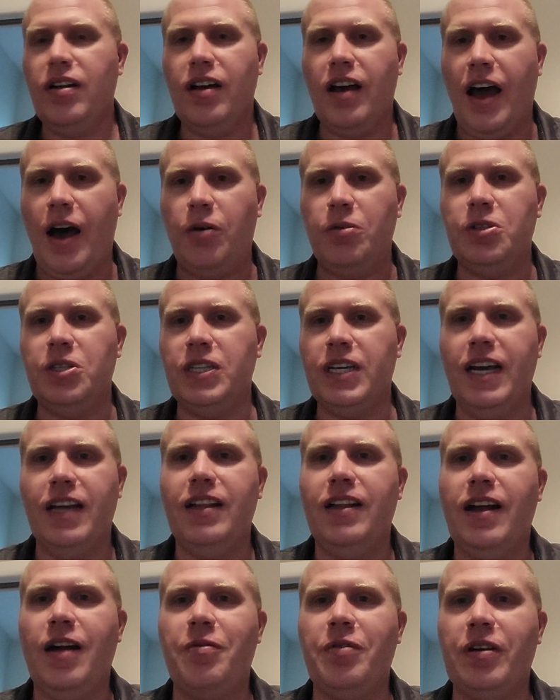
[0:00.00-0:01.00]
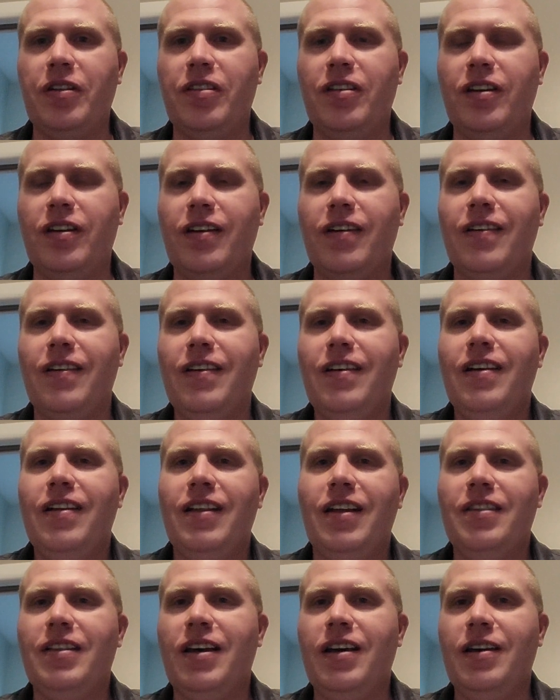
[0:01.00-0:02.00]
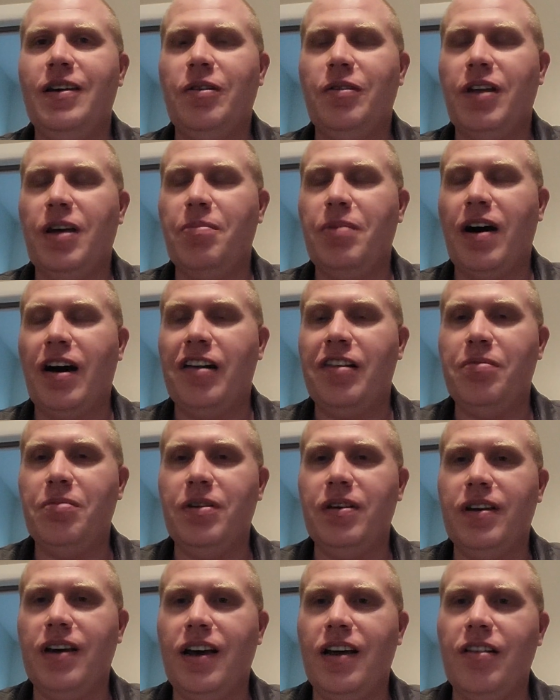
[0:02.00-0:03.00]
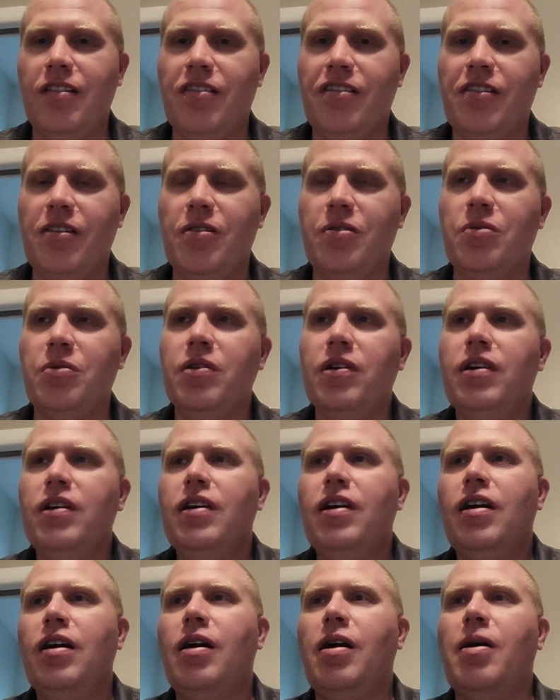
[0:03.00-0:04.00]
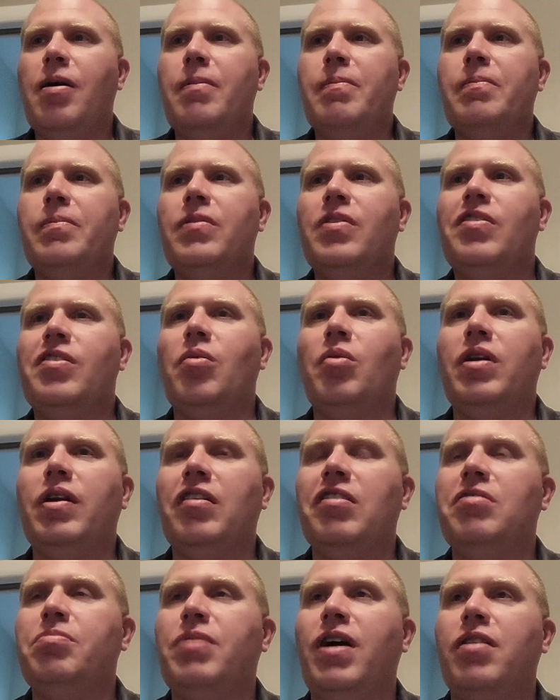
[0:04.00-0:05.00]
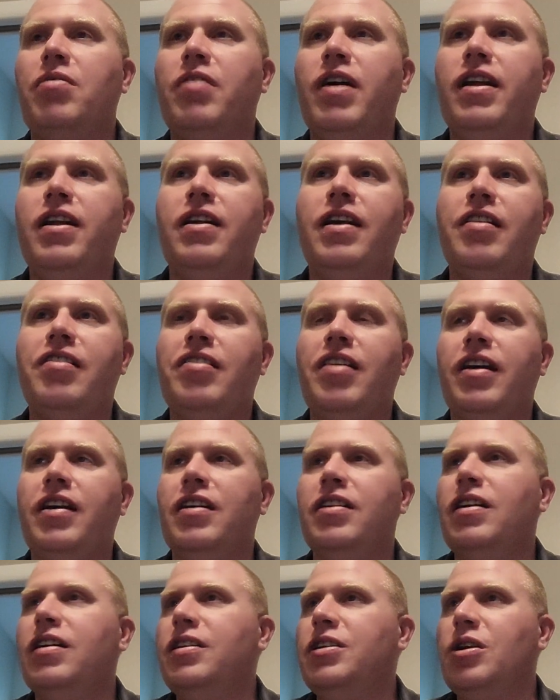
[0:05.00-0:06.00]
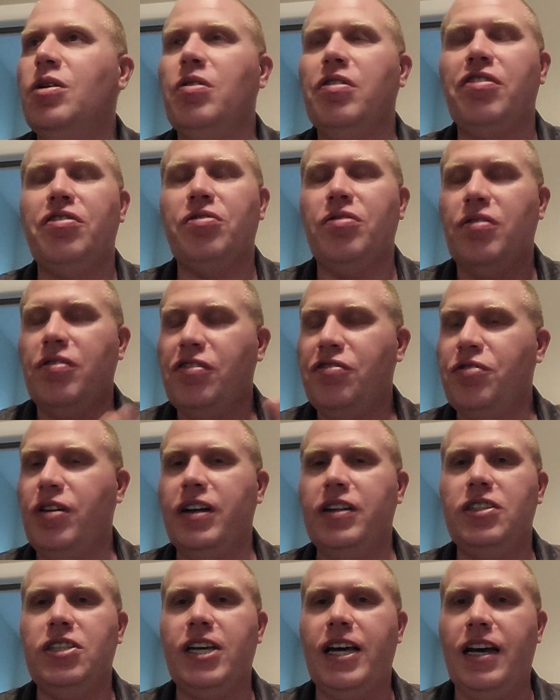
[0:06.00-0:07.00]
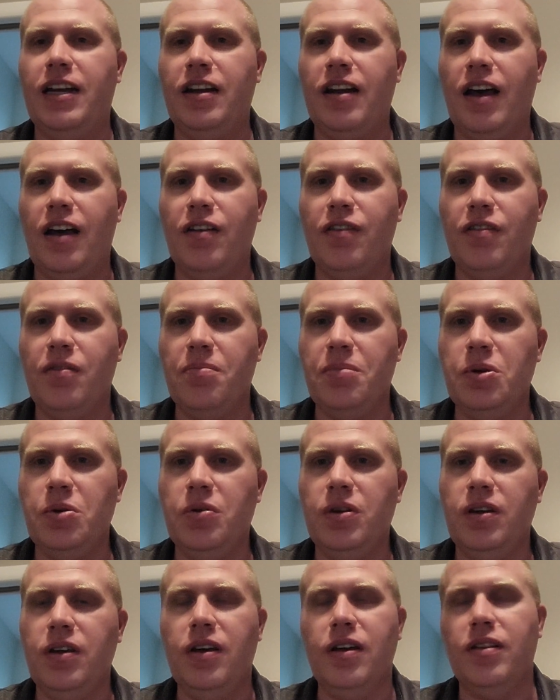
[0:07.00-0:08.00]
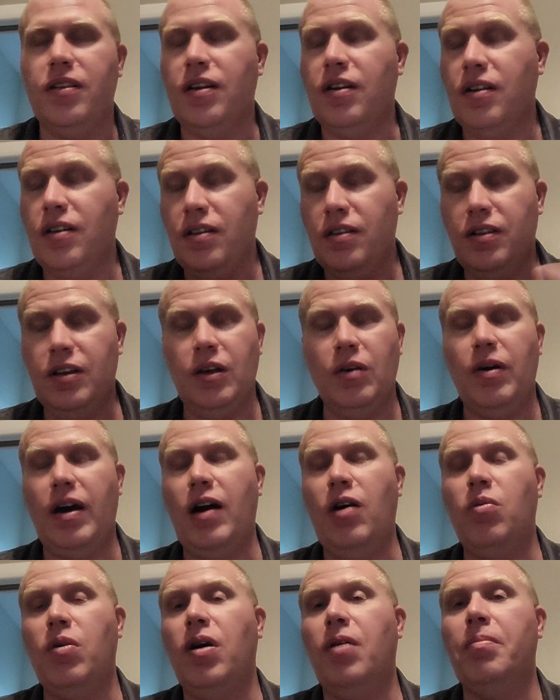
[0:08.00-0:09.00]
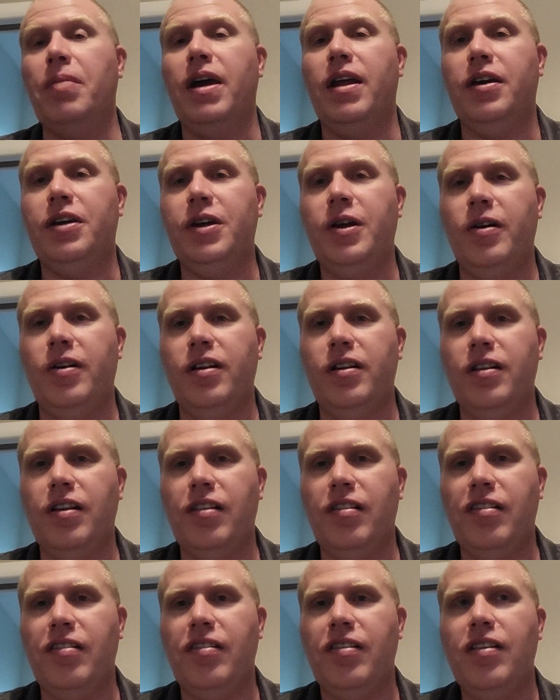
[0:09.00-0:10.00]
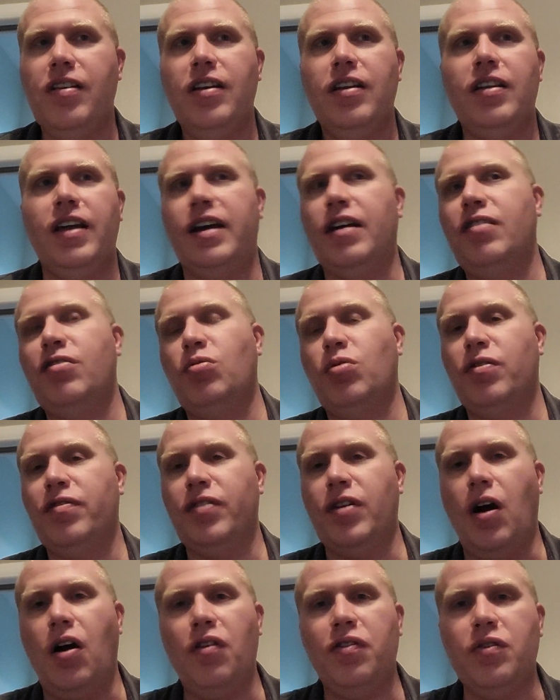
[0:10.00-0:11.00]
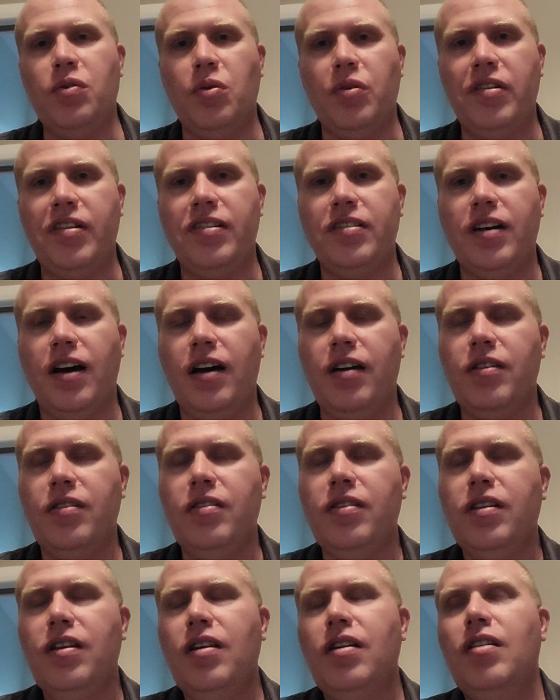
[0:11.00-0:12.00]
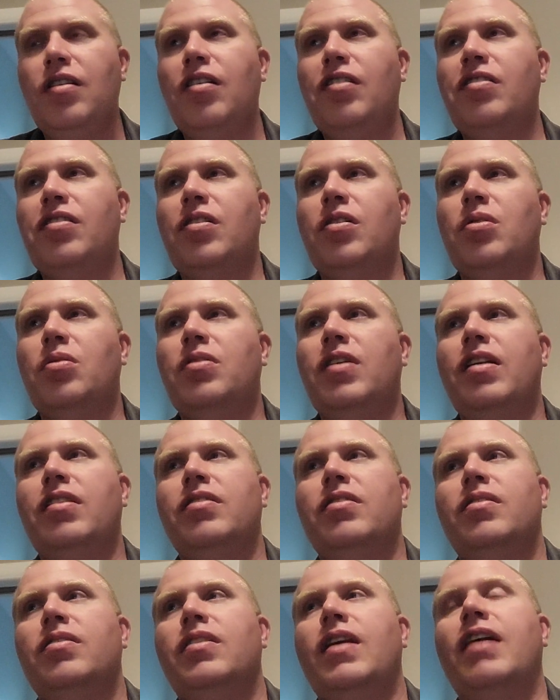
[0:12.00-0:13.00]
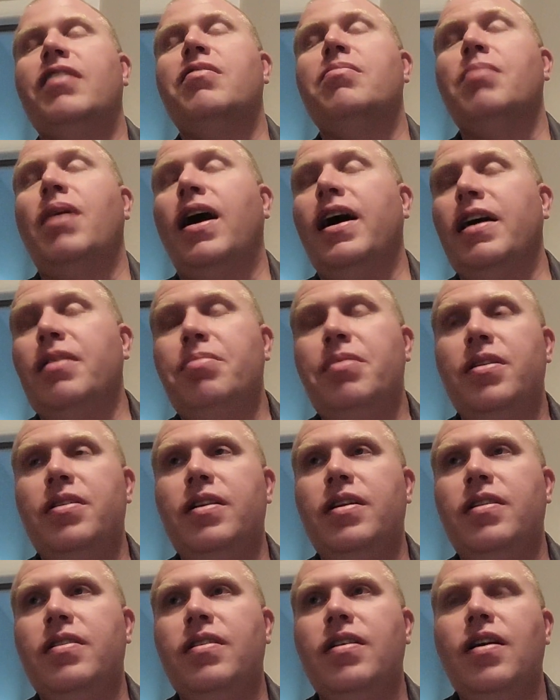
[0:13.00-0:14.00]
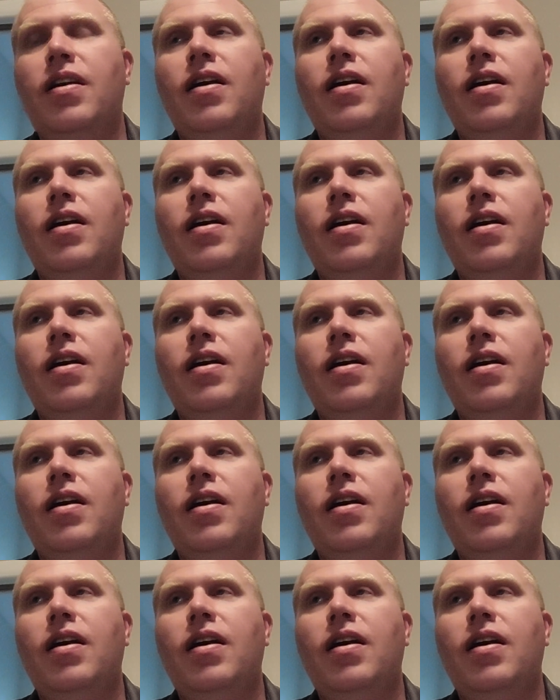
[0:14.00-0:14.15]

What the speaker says: out to get everything that they possibly can. So someone else might rate it as like a straight 10 out of the beauty and the how well manicured it is, like sort of golf course style. So that's my opinion.